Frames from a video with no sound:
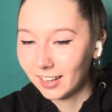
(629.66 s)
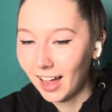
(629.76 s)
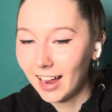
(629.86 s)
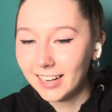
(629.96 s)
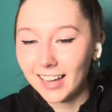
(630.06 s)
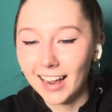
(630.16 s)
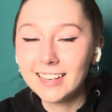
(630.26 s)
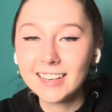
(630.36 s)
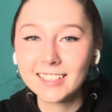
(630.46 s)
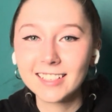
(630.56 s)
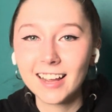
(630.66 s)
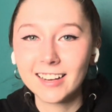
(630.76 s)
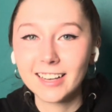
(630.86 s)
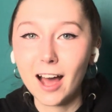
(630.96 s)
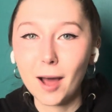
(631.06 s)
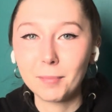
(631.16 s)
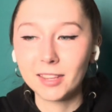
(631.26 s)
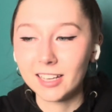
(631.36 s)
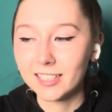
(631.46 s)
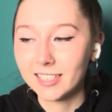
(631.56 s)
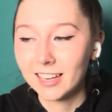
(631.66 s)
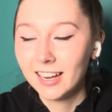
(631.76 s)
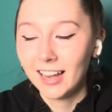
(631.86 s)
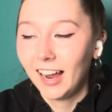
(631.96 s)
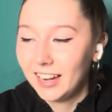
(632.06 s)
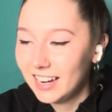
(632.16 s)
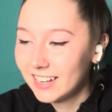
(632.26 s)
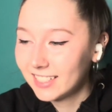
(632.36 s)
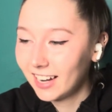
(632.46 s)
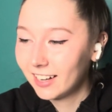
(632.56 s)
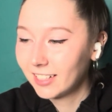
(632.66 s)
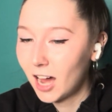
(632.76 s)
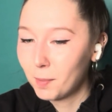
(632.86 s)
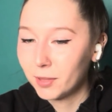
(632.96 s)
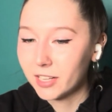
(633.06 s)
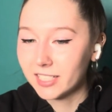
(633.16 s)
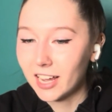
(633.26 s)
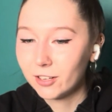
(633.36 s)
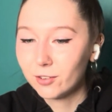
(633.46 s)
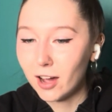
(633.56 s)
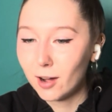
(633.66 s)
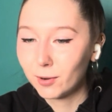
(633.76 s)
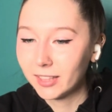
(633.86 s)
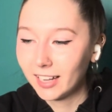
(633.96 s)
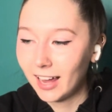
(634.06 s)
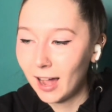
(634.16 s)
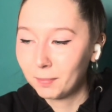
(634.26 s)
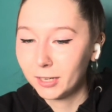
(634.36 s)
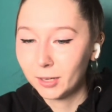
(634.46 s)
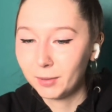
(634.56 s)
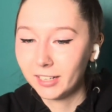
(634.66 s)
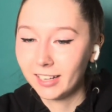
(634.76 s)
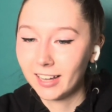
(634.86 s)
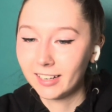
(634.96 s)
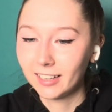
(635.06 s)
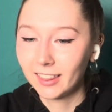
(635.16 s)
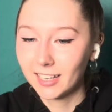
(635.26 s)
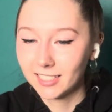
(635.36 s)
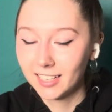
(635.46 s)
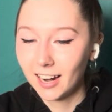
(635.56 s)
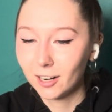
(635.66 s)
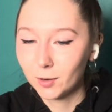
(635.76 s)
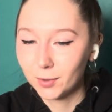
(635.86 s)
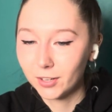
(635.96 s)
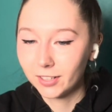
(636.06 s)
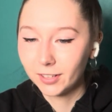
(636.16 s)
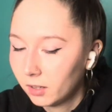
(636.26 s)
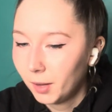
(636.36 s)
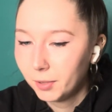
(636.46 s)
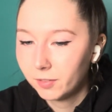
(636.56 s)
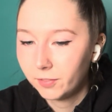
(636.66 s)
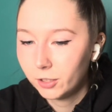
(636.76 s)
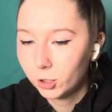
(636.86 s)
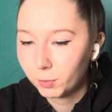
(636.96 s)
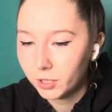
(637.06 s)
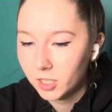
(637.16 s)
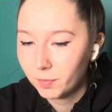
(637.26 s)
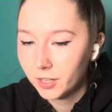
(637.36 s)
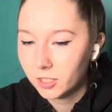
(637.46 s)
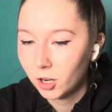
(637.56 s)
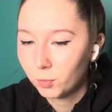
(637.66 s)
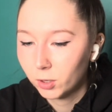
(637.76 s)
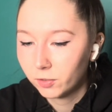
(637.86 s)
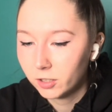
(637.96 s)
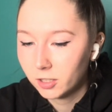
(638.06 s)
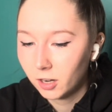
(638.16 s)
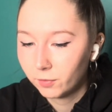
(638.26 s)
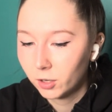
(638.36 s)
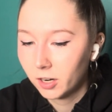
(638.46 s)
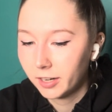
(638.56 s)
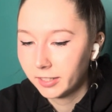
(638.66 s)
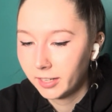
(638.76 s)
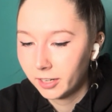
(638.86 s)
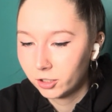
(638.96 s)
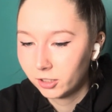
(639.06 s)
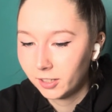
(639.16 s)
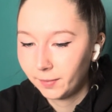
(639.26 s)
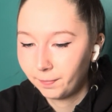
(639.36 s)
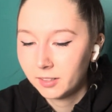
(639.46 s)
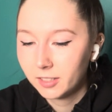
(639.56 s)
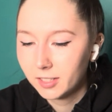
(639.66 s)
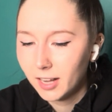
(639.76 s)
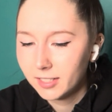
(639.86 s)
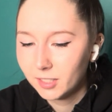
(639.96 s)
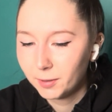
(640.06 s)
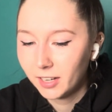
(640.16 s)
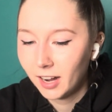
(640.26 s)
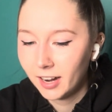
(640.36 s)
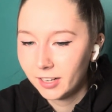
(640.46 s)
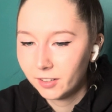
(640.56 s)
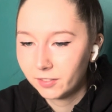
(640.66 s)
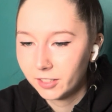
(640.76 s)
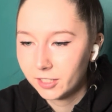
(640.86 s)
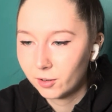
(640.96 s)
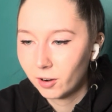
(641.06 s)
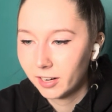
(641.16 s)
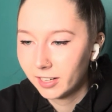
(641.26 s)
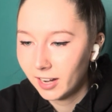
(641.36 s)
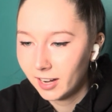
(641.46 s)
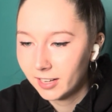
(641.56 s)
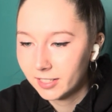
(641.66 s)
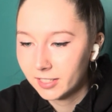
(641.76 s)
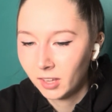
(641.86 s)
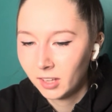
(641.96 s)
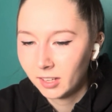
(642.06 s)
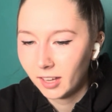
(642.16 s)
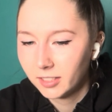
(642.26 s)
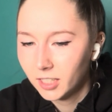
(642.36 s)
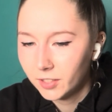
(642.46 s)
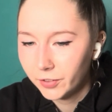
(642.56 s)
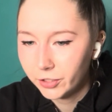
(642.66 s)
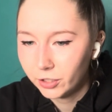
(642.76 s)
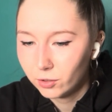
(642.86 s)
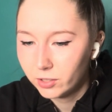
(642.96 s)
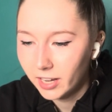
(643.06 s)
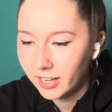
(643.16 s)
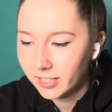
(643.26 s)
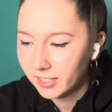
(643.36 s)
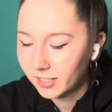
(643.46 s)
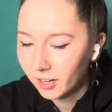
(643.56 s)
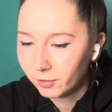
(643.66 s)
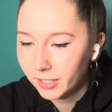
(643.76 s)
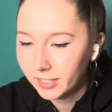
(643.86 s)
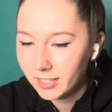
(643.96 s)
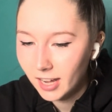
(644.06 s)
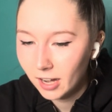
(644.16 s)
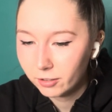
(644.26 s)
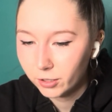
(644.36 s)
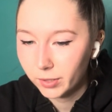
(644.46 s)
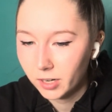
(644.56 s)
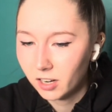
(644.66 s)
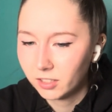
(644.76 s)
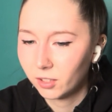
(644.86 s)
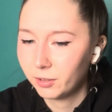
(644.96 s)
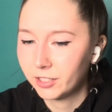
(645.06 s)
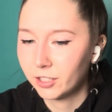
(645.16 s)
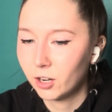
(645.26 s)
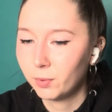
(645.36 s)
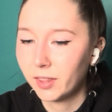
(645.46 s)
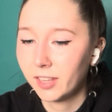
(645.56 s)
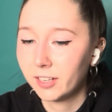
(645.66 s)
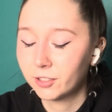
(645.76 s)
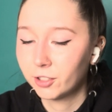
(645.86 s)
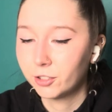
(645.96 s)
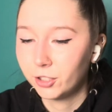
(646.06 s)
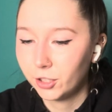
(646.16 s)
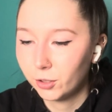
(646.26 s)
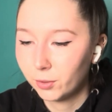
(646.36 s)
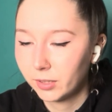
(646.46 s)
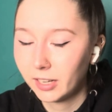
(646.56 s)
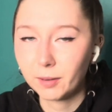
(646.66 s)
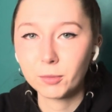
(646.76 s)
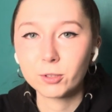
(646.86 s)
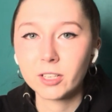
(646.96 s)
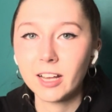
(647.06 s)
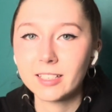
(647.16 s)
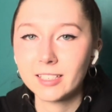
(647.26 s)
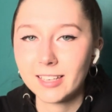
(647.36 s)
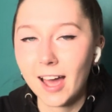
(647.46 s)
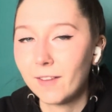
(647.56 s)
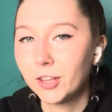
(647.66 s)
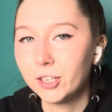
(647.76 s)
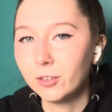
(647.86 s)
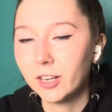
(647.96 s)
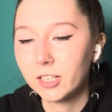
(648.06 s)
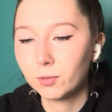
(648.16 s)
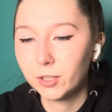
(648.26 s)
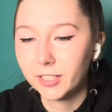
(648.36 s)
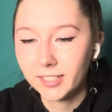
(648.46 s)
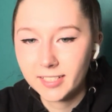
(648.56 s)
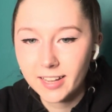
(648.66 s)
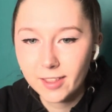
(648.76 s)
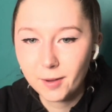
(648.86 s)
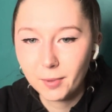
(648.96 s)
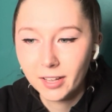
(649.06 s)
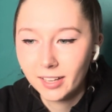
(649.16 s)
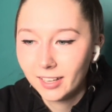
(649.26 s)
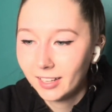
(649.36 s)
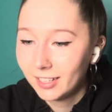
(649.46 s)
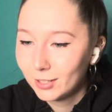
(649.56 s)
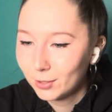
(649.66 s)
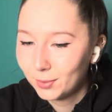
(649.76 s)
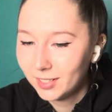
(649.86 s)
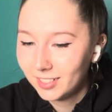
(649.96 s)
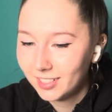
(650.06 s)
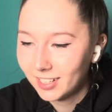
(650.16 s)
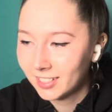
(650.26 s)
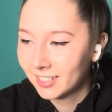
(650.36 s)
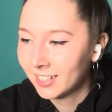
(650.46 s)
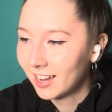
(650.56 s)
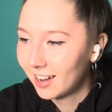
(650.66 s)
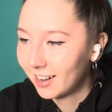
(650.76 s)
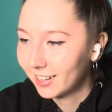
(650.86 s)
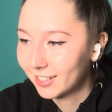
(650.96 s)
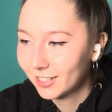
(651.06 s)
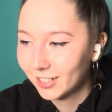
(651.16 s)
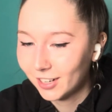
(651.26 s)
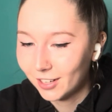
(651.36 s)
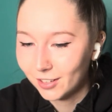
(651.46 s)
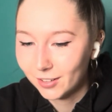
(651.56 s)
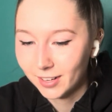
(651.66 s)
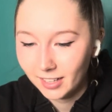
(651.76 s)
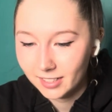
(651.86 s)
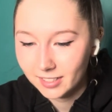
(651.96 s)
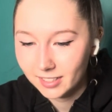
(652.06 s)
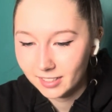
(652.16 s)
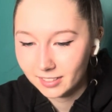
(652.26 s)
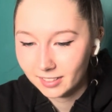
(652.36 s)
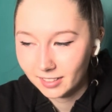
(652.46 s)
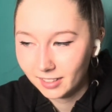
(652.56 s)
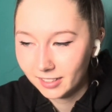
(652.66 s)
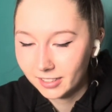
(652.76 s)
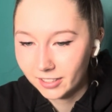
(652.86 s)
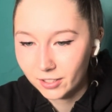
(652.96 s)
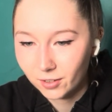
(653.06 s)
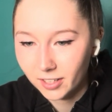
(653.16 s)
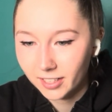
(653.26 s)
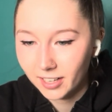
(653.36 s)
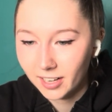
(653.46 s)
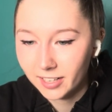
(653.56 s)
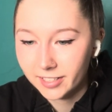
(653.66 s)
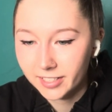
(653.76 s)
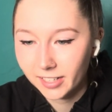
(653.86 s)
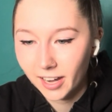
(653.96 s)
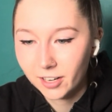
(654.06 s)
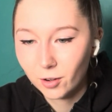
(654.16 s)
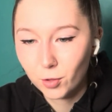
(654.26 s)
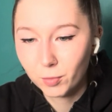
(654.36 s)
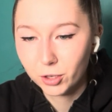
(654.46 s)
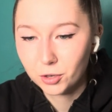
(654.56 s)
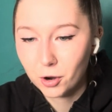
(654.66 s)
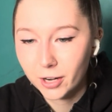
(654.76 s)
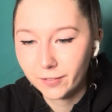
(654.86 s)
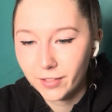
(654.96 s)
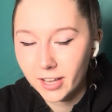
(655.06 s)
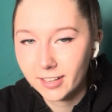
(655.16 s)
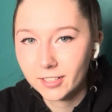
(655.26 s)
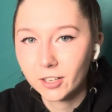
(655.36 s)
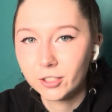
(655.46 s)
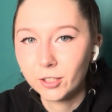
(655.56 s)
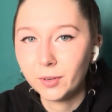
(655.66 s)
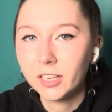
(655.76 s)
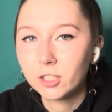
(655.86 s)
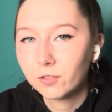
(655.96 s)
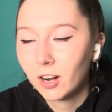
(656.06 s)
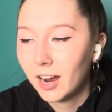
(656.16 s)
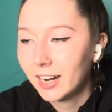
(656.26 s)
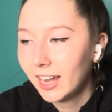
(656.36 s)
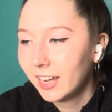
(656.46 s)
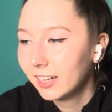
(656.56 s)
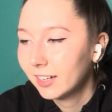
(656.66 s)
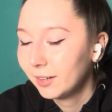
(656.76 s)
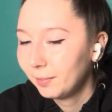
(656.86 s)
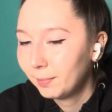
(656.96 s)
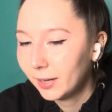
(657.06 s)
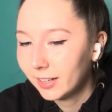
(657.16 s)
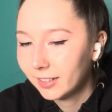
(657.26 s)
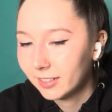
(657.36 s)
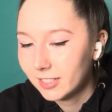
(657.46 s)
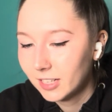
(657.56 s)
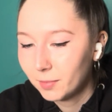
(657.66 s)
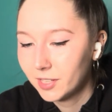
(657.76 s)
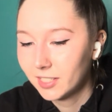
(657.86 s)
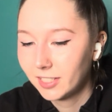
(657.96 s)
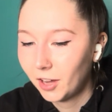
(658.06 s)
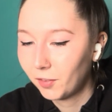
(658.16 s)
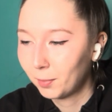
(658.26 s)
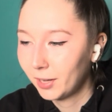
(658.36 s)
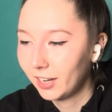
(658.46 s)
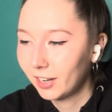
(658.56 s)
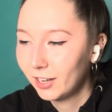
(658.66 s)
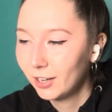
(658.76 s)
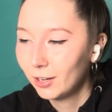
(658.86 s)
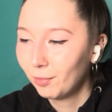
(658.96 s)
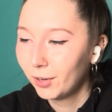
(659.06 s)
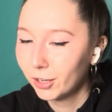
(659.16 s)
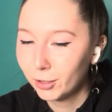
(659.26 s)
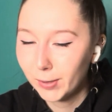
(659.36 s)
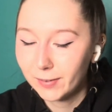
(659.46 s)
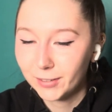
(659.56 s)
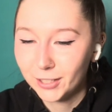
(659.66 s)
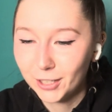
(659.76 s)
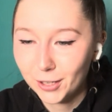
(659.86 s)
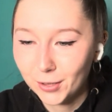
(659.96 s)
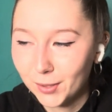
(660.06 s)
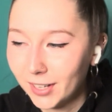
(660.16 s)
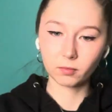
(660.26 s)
I need to stay on top of this. I need to stay on top of this. I do not want that happening to me again. That's terrible. I'm confused about some of this homework for software architecture. This class has been kind of disorganized and none of the due dates are written down, so it's hard to always know when things are due. Like most classes have the due dates where you can see them. This one does not, so that's a little disorganized. I know the majority of things are due each Friday, but some of this stuff I'm like, when are you even due?